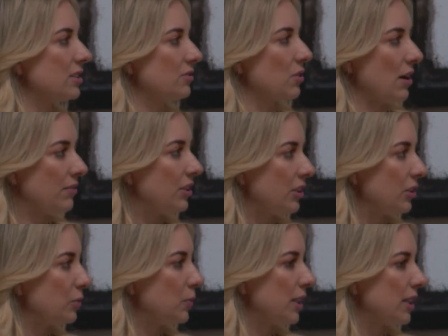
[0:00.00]

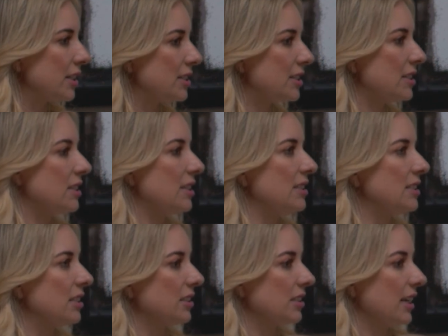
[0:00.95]
revenue because
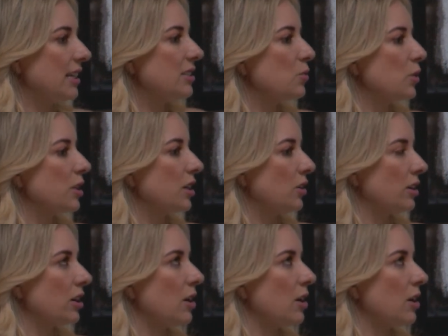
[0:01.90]
these kids would go,